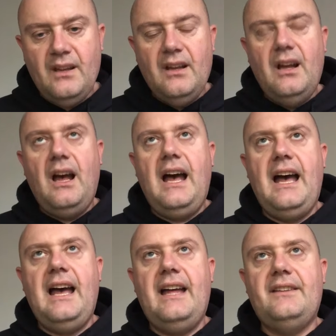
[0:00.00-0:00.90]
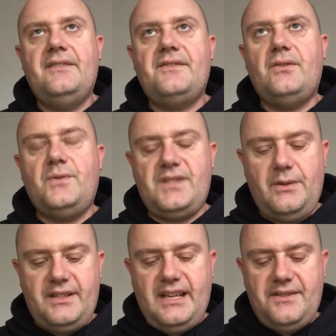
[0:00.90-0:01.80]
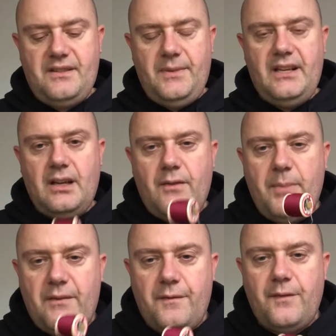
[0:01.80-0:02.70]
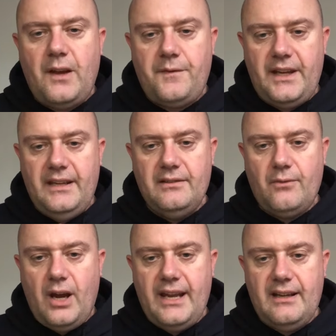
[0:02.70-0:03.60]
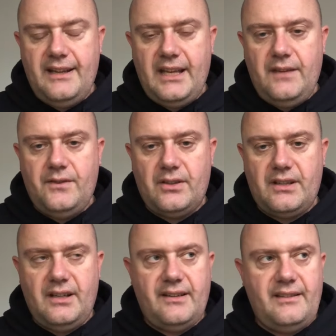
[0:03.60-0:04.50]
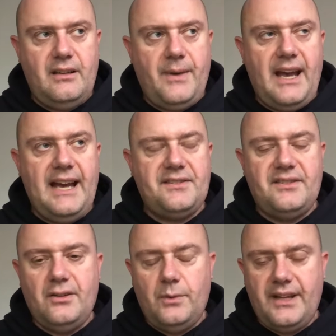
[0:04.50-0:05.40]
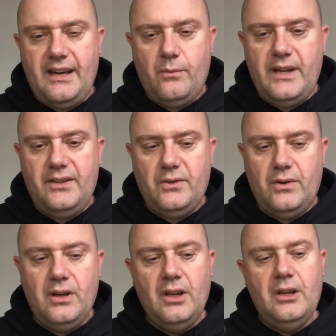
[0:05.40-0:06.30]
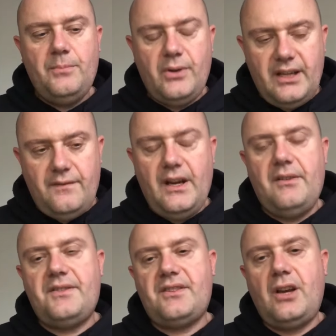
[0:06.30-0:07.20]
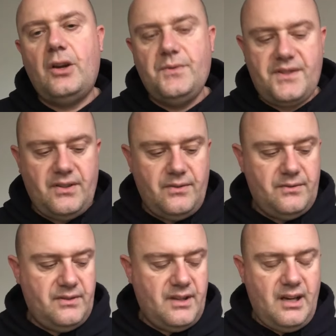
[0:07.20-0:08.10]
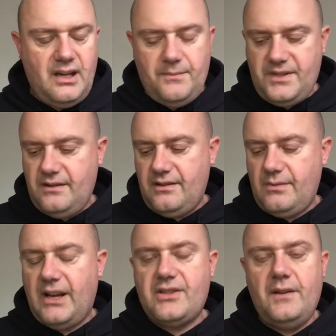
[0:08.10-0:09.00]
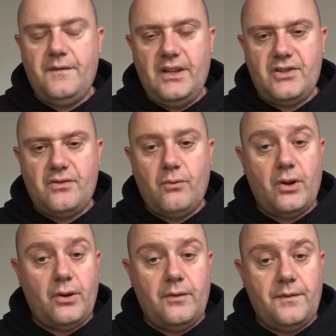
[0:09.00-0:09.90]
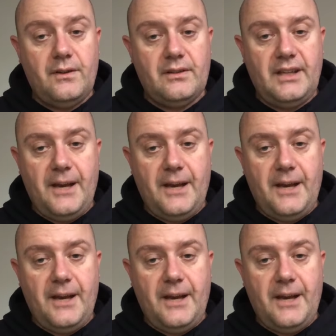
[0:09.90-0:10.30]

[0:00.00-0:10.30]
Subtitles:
And also it tends to be kind of a bit fluffy, right? And then you've got to kind of think about how to deal with that when you're putting the various coats on to actually finish the rod off, yeah?